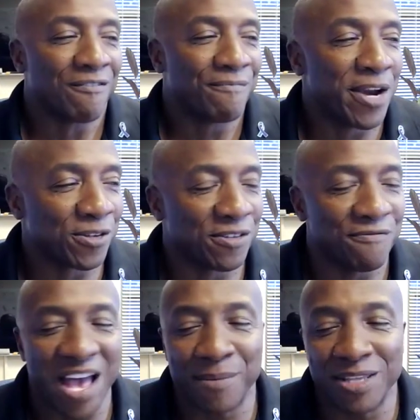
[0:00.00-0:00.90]
parents and
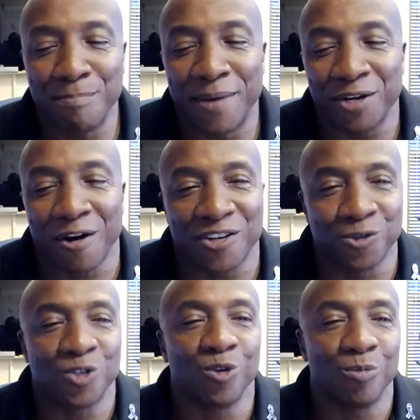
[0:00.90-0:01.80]
family, the better our
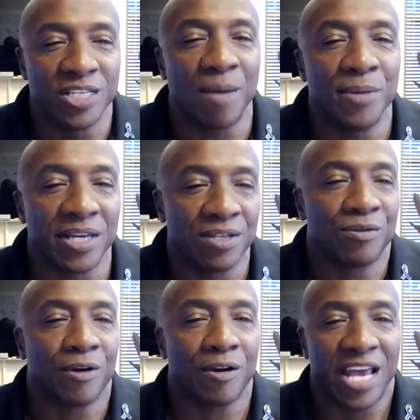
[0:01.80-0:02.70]
students will be coming
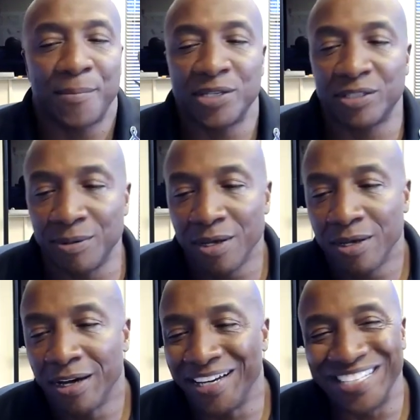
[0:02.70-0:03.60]
into our campus
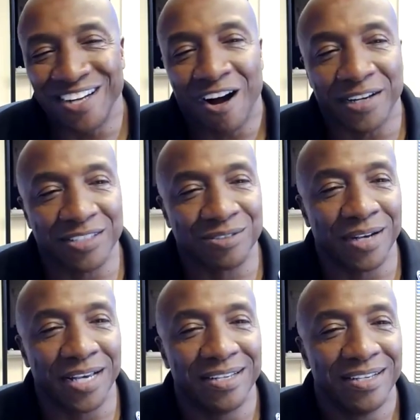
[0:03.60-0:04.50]
in August,
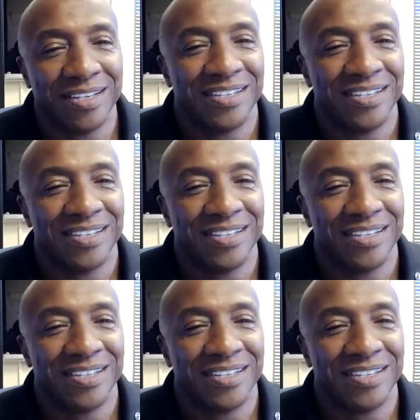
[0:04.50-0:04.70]
right?